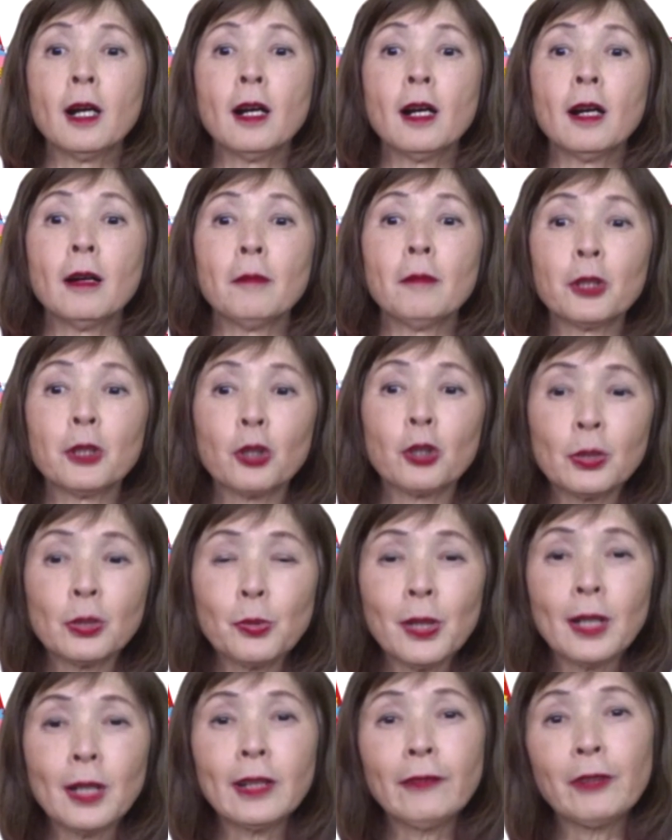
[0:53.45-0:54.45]
Because we are
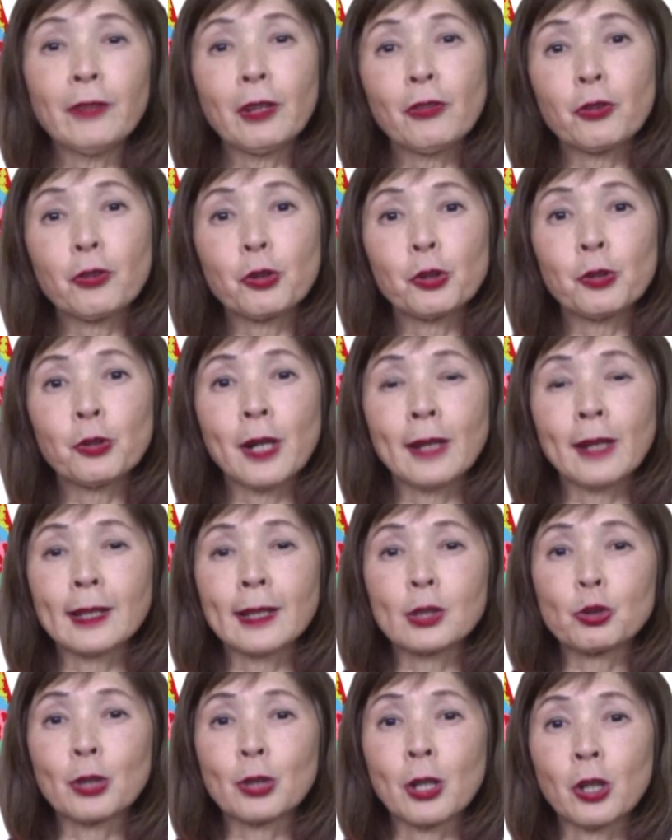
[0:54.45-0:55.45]
living through an
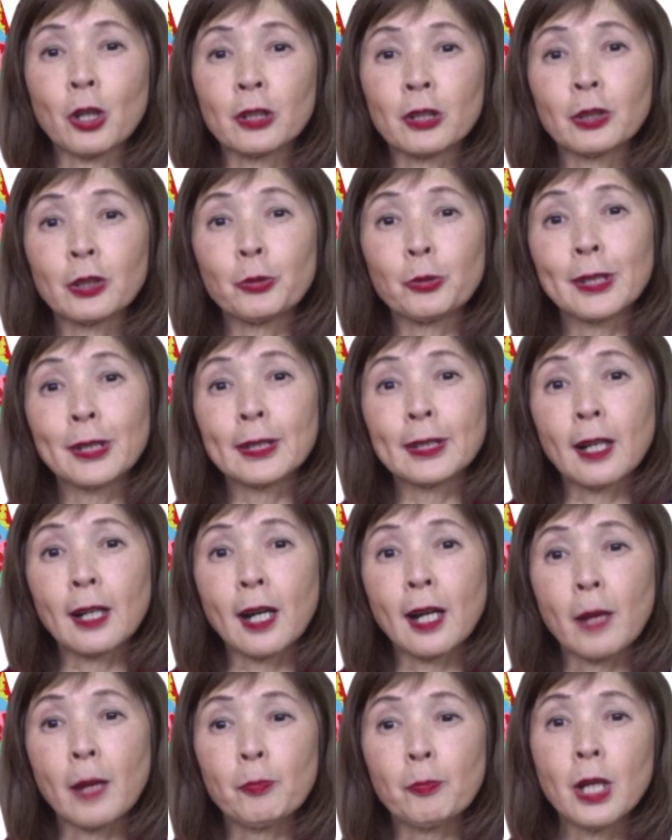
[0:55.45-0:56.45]
extraordinary
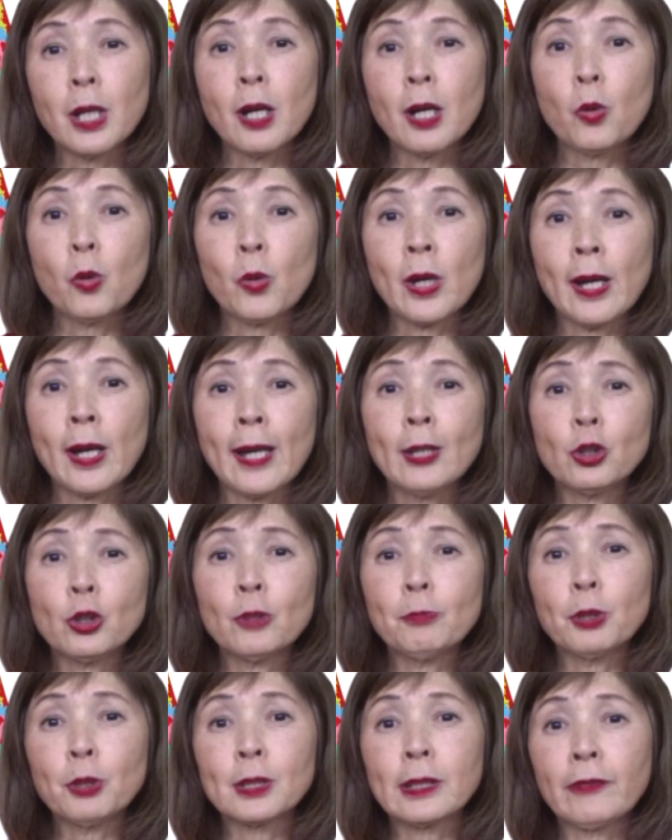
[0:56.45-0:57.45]
time where Asian
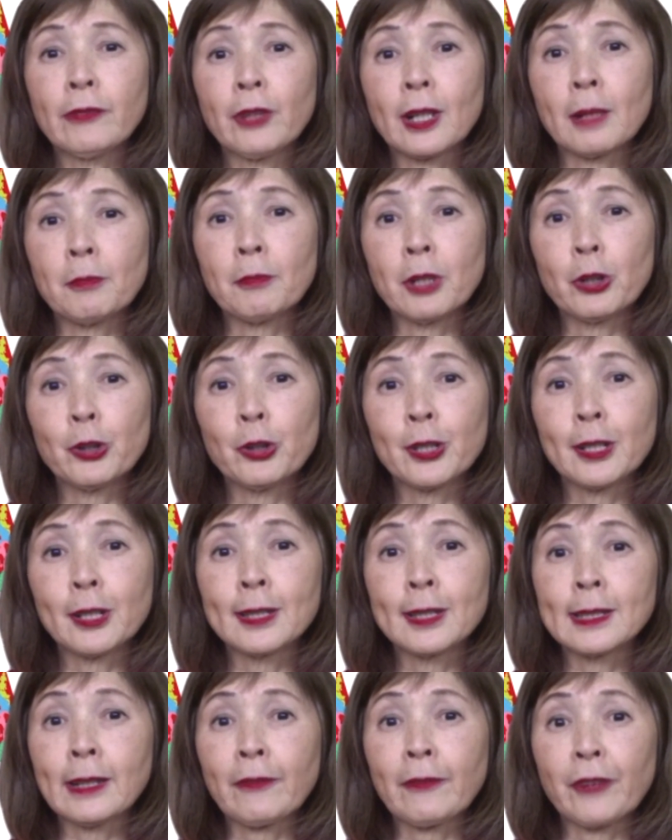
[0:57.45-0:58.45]
Pacific Americans
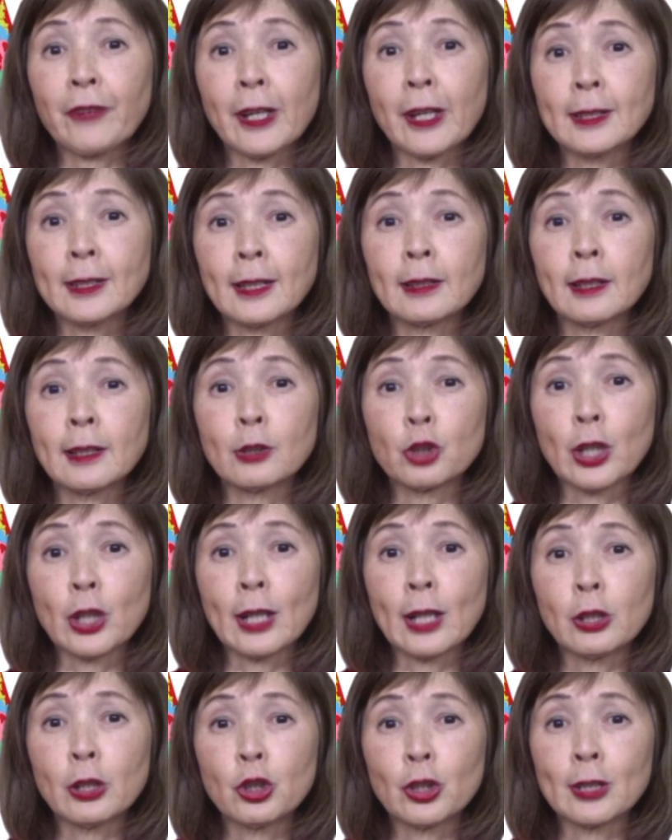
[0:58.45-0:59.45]
are facing the
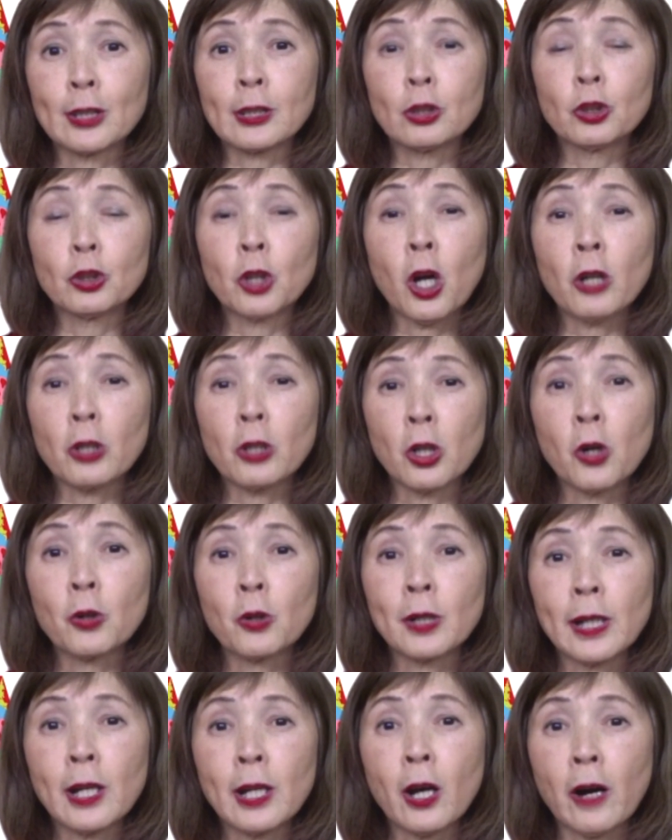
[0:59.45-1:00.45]
challenges not
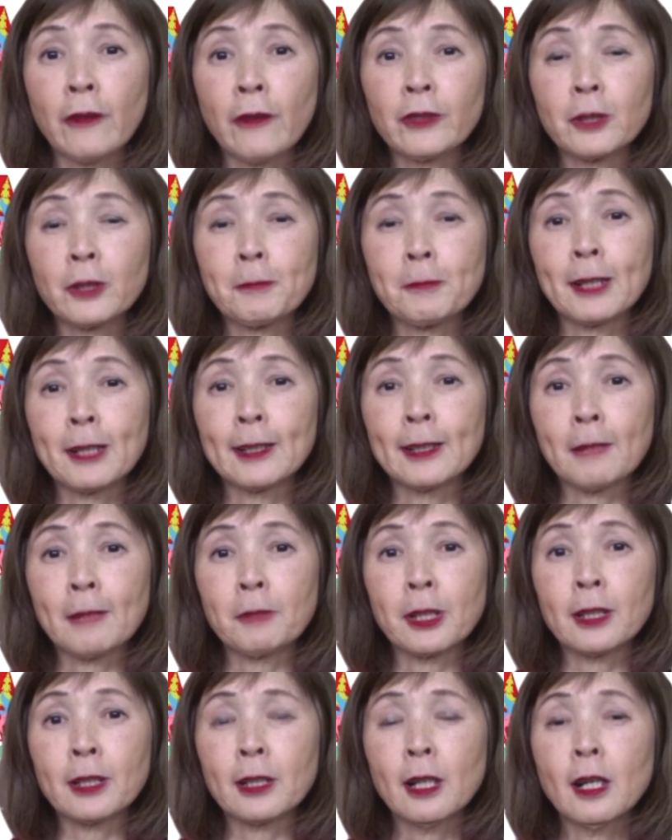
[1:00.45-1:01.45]
only of the pandemic,
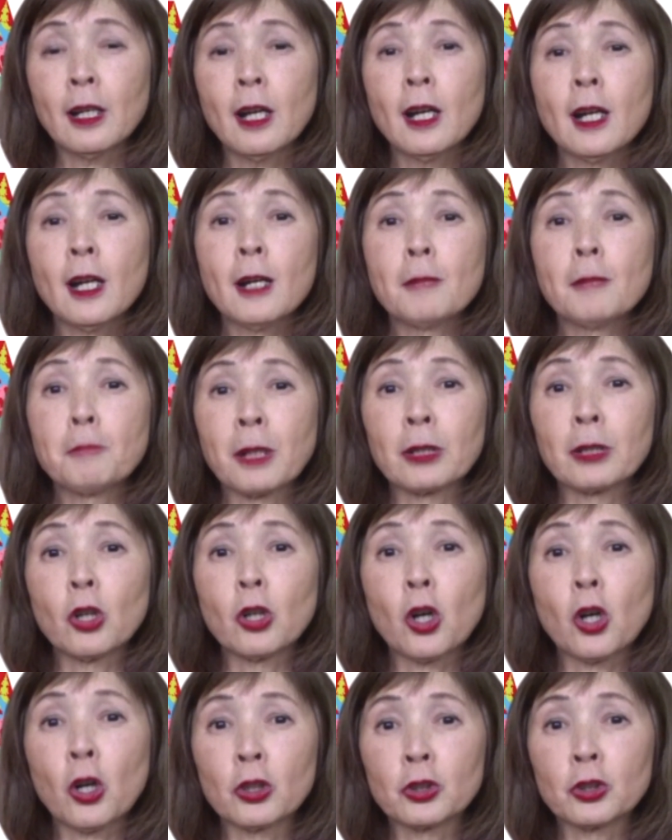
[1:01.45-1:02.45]
but
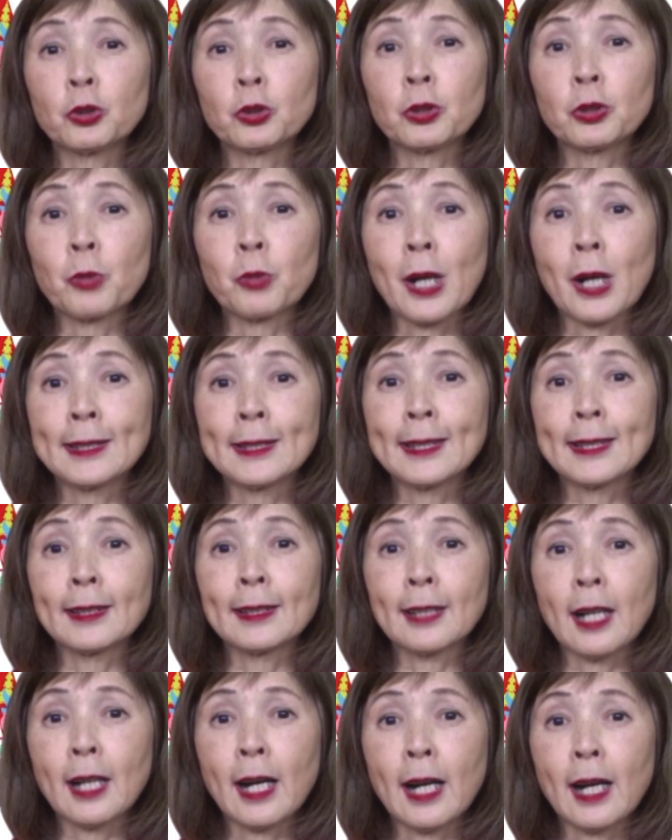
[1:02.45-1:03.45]
also the rising
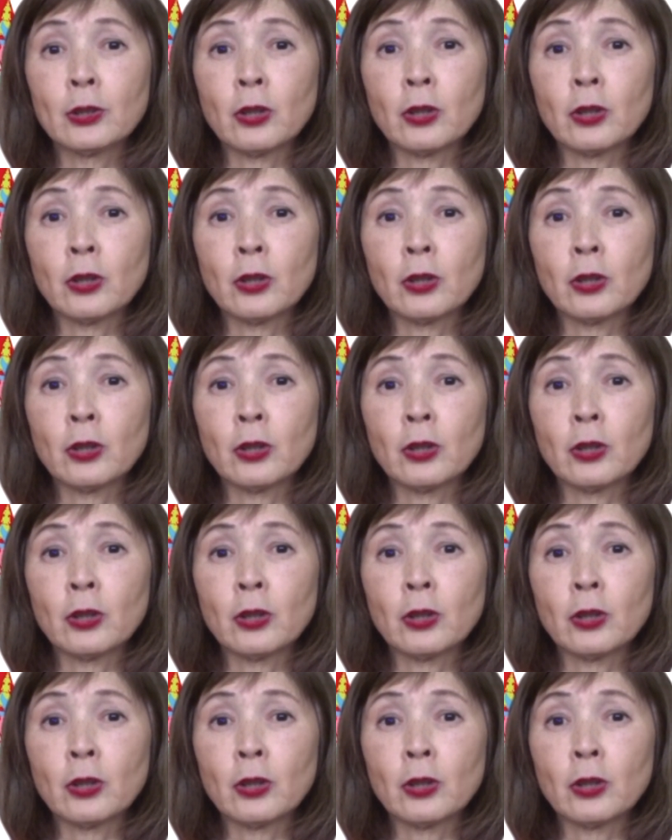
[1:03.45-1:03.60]
tide of